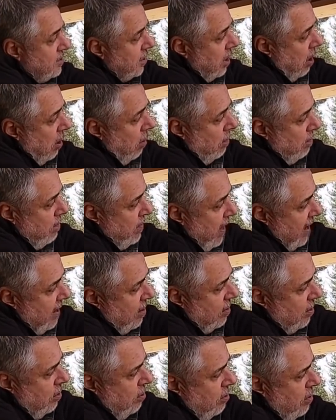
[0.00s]
So they
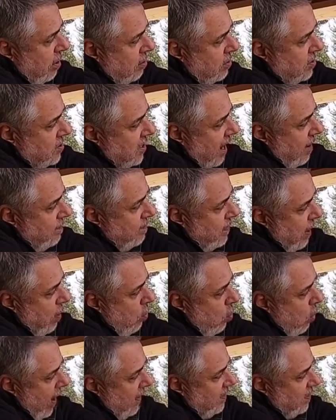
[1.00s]
glue those up, they
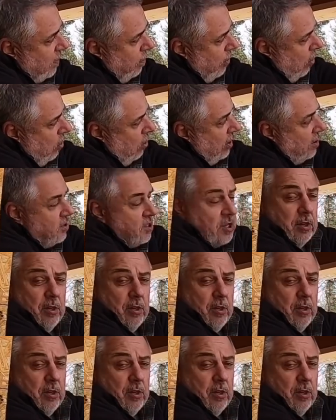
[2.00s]
wet the boards,